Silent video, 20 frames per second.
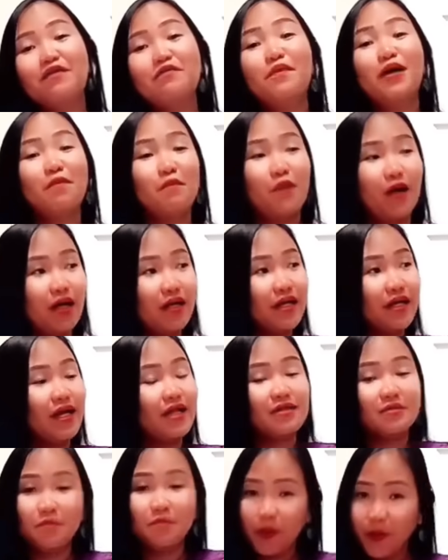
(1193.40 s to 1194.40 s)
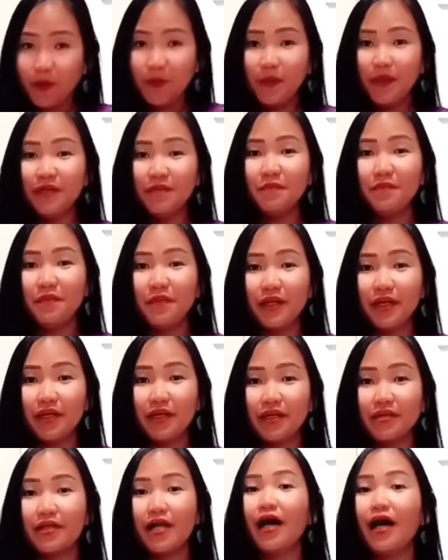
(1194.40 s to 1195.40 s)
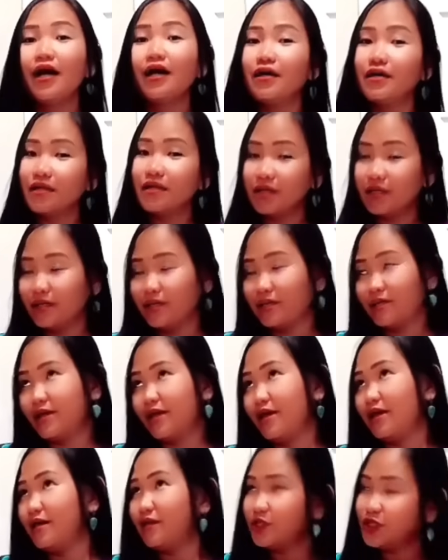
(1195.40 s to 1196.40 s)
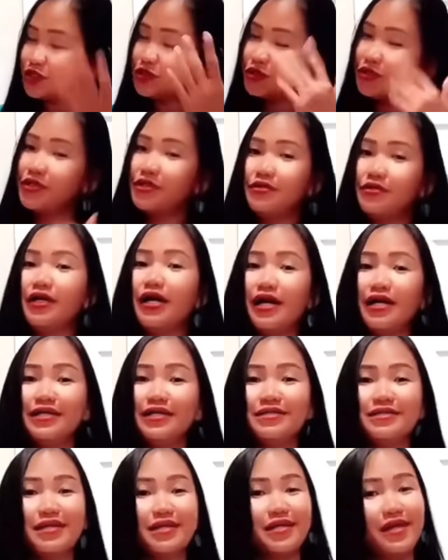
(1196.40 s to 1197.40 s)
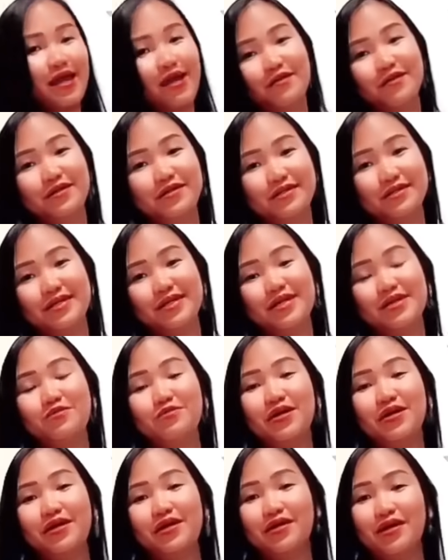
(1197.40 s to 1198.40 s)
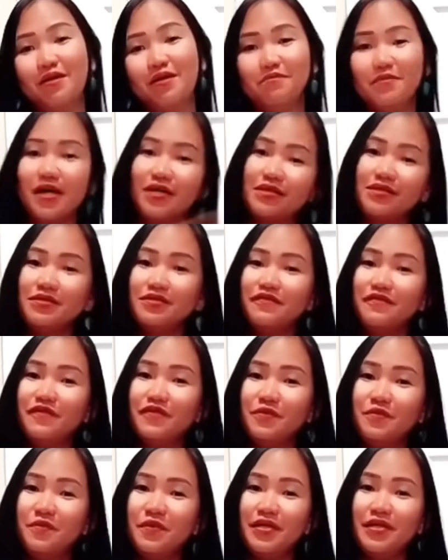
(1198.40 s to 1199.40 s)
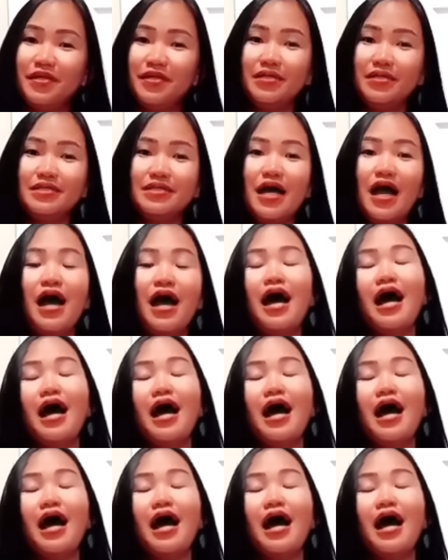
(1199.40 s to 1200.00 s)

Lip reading: of my body at the moment, but I can assure you guys, I guarantee when I get back to the Philippines,